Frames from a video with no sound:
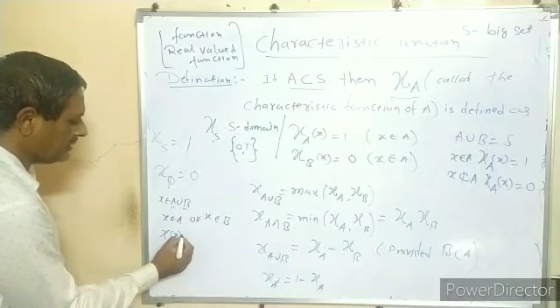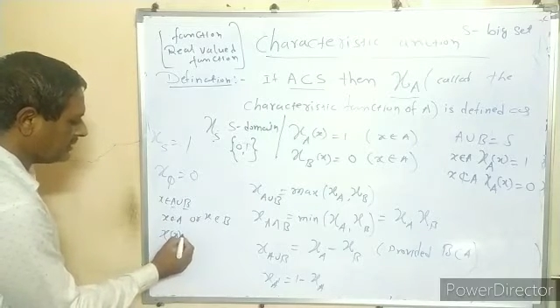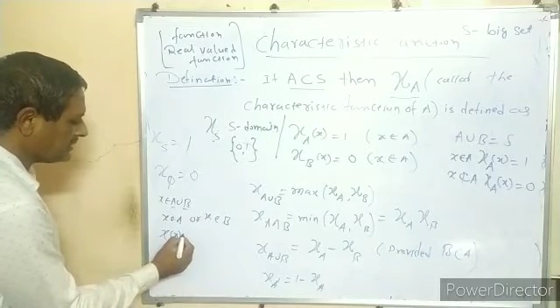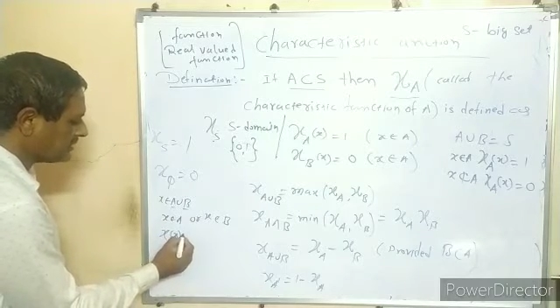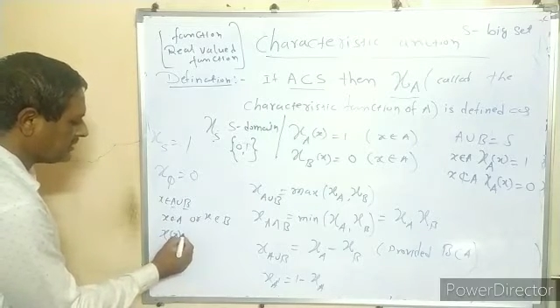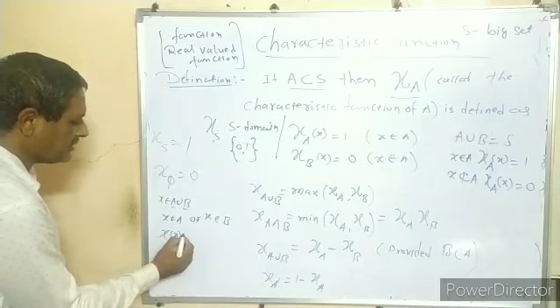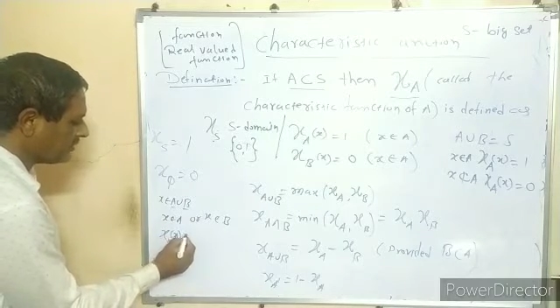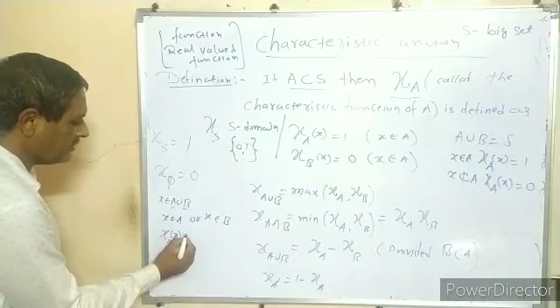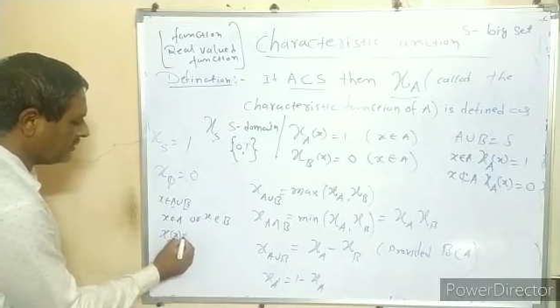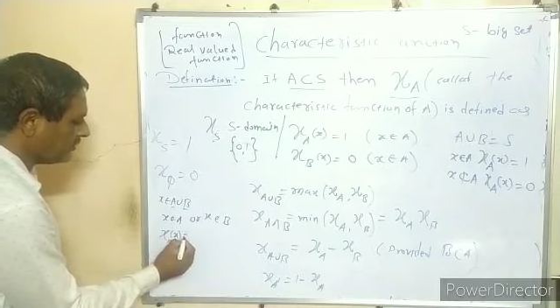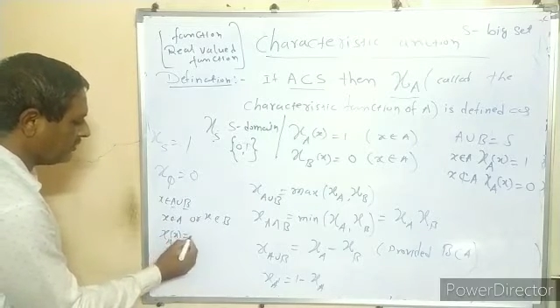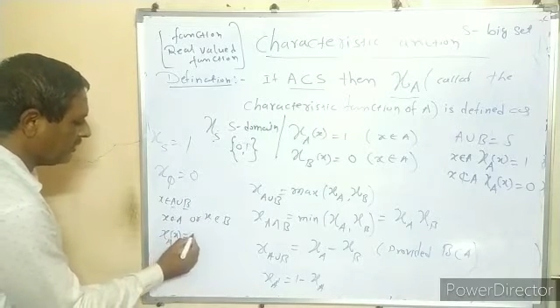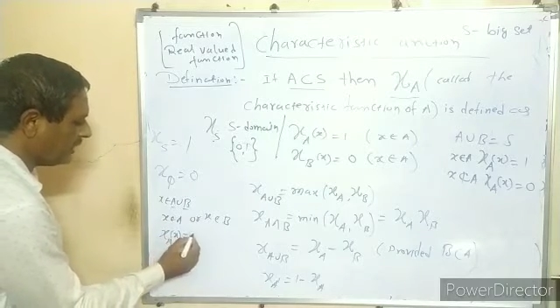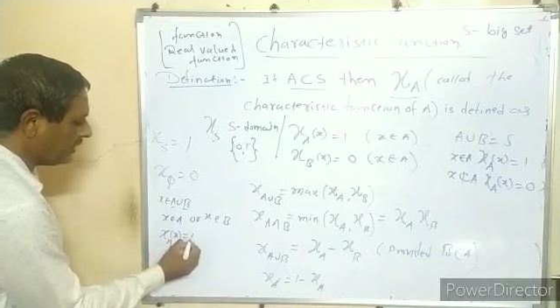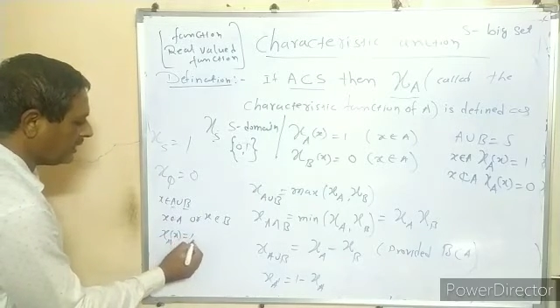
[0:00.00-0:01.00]
be just equal
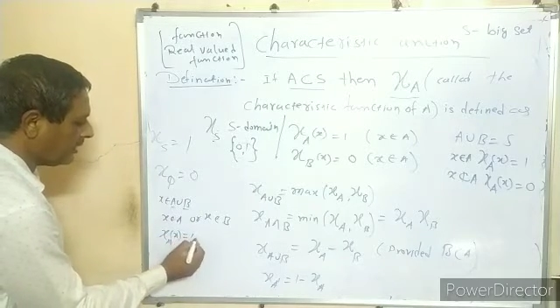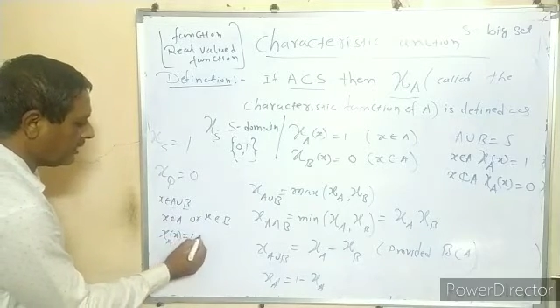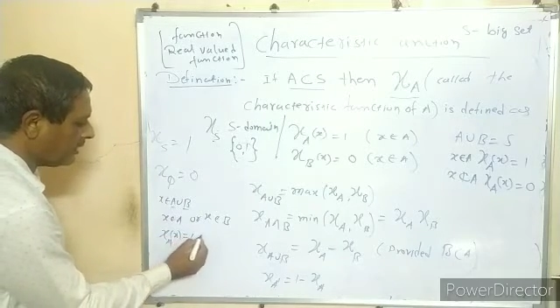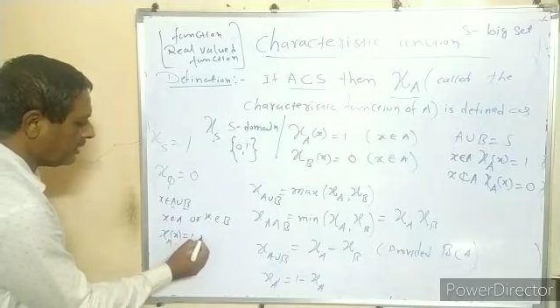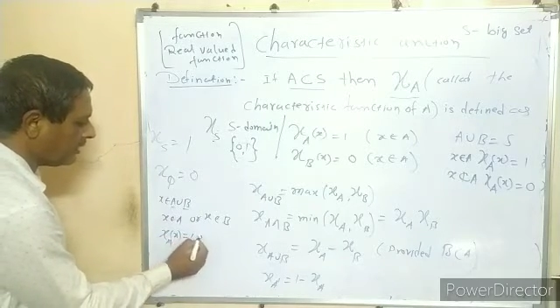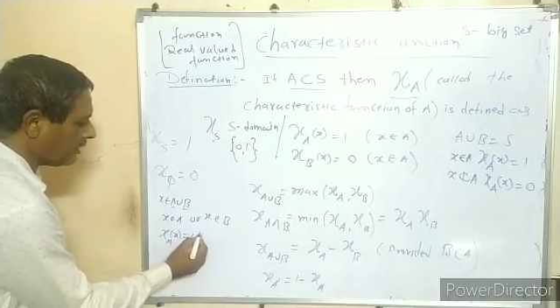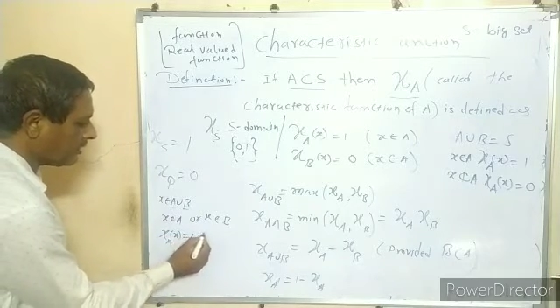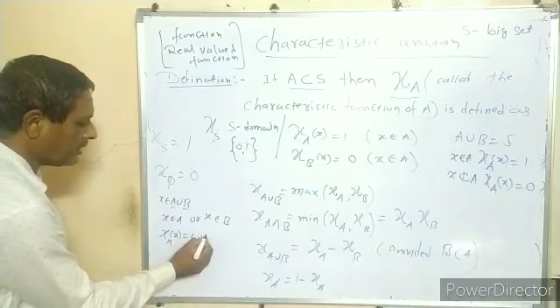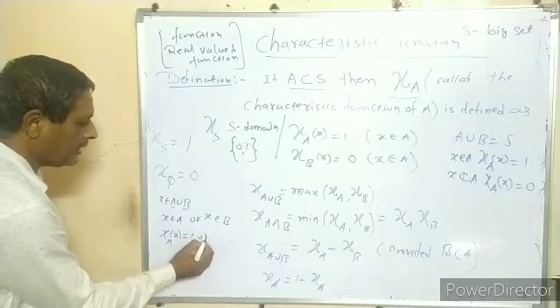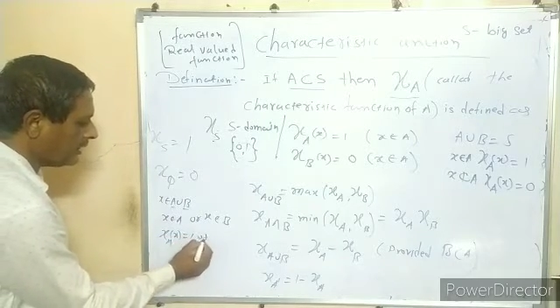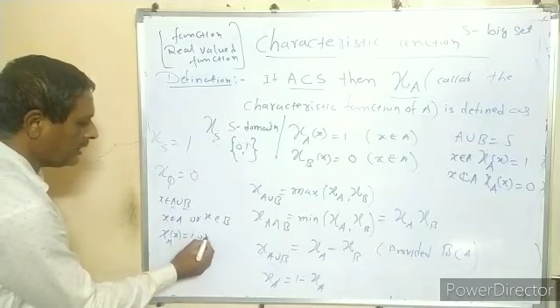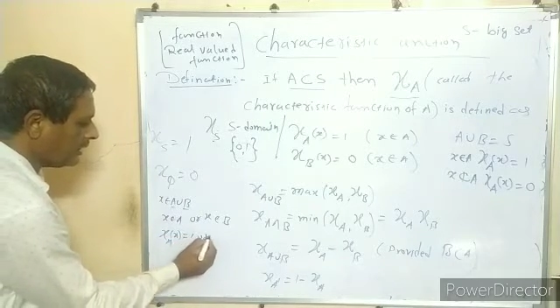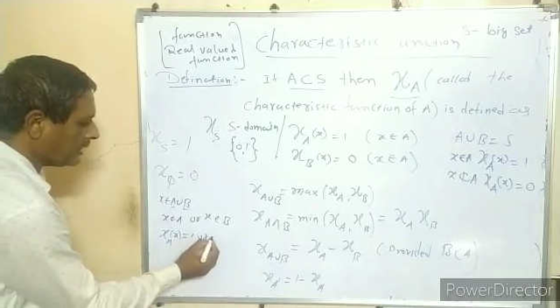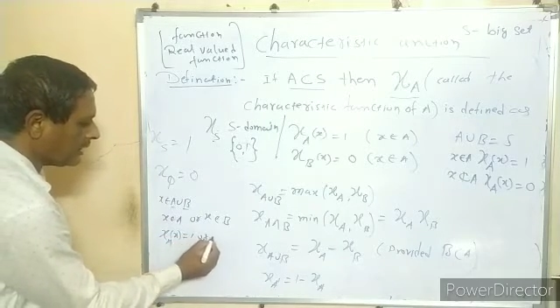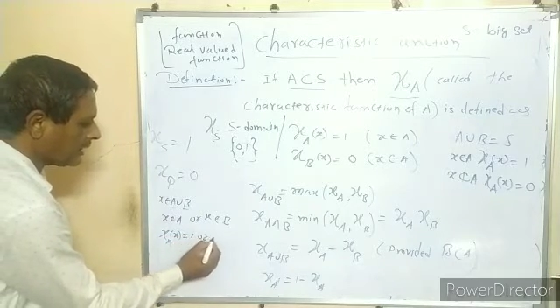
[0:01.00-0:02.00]
to 1, or